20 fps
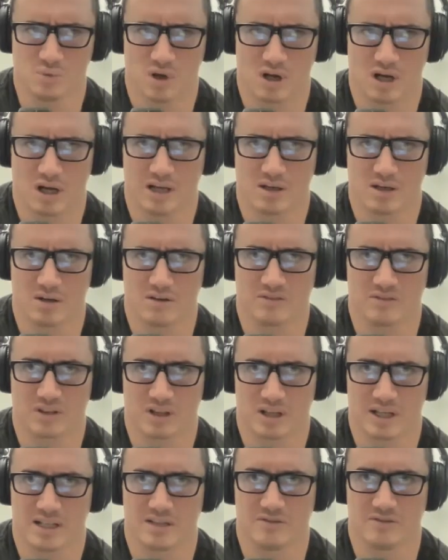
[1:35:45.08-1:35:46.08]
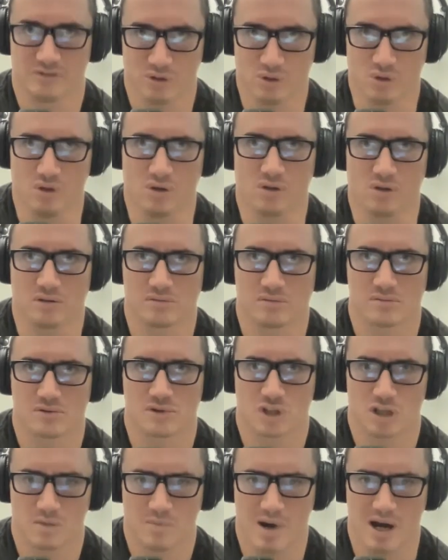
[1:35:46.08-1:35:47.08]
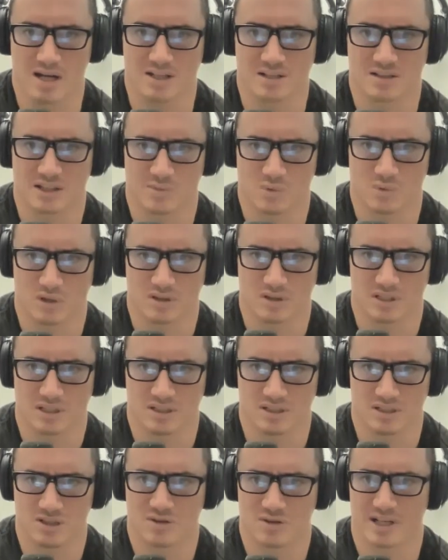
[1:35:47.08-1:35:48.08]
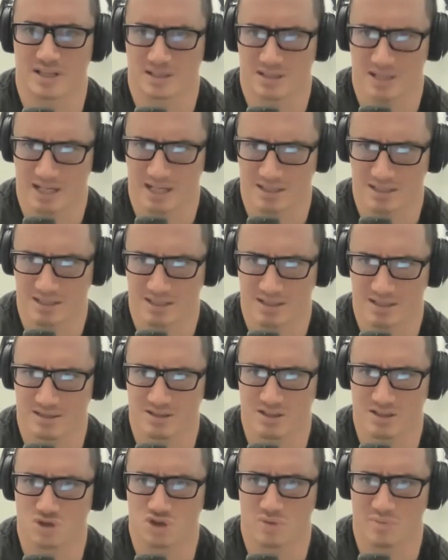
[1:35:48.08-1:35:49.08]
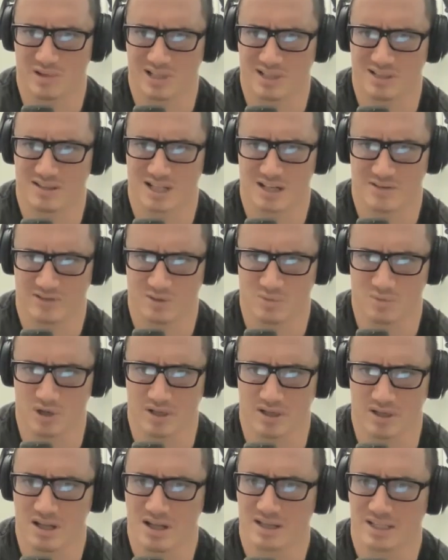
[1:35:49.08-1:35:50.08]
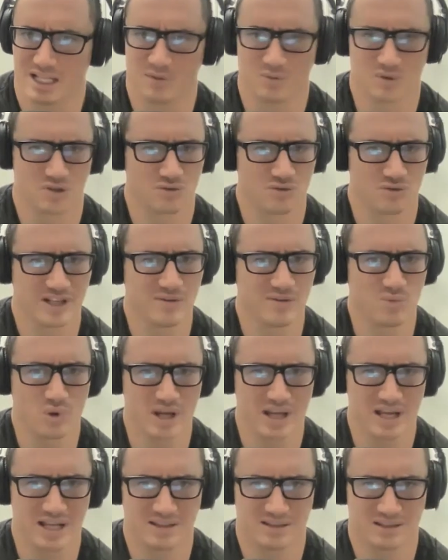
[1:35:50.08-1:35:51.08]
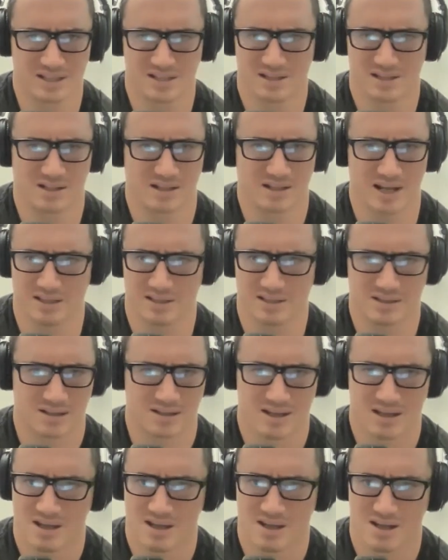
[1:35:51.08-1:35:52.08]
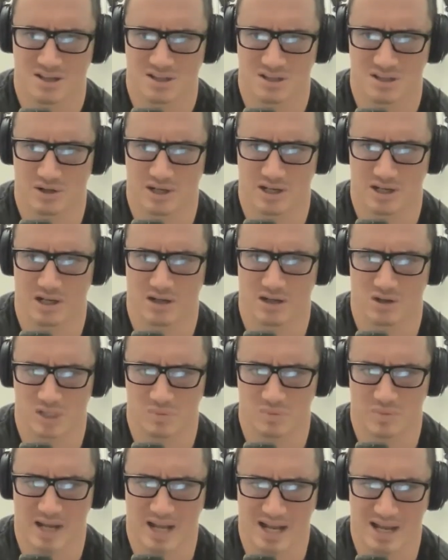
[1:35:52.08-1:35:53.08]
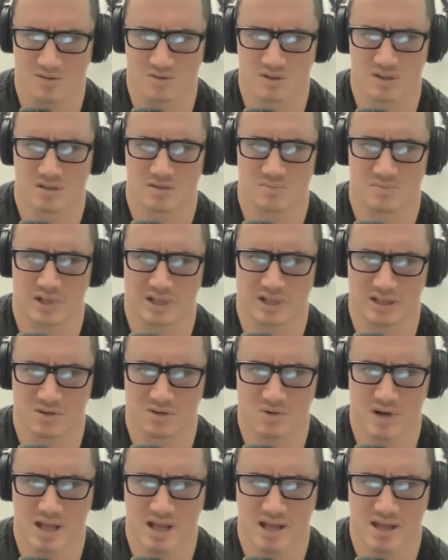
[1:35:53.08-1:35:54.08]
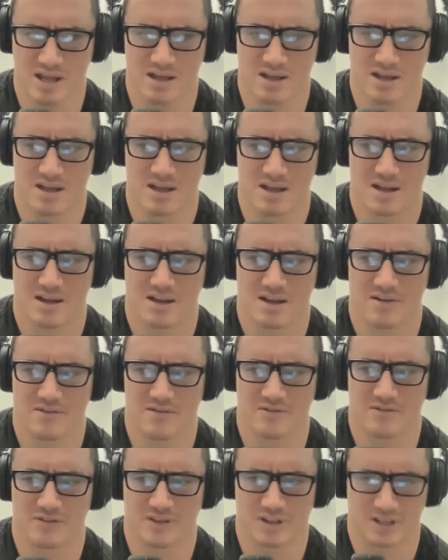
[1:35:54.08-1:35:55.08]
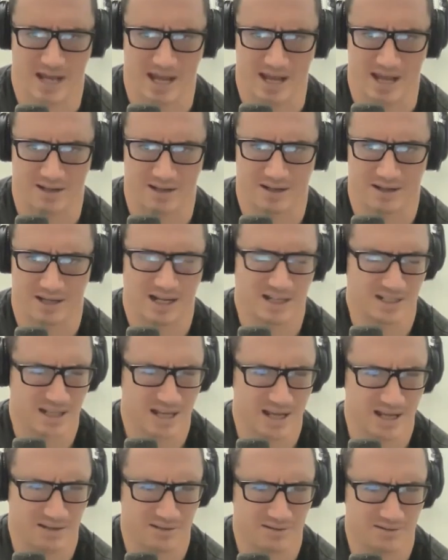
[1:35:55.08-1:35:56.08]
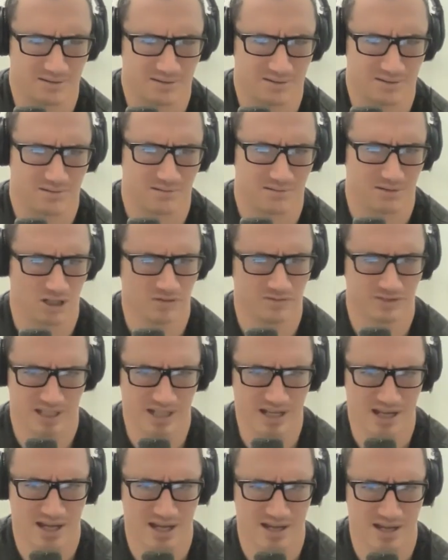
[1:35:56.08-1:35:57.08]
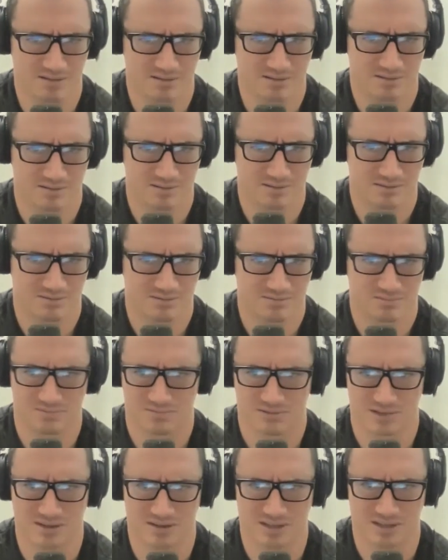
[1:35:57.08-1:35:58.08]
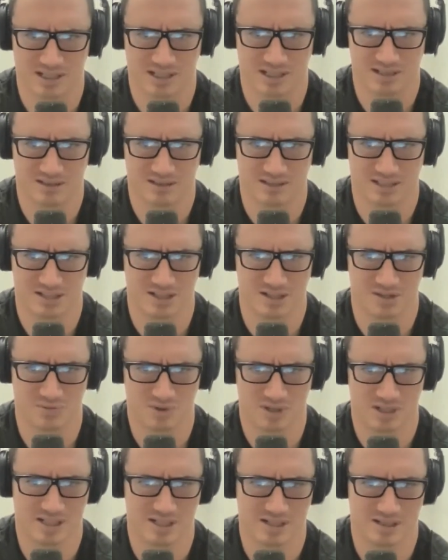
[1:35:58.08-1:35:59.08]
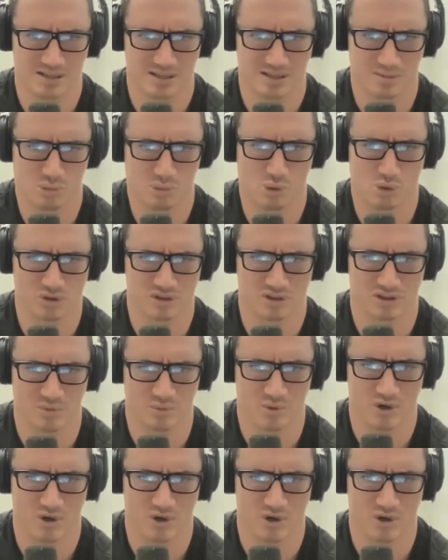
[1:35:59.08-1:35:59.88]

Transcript: what I got fired for so much they wanted to translate it and distribute it to everyone. That was a really weird disconnect. So I lost my house, my career for that. And yet over there, they're thinking this is really important and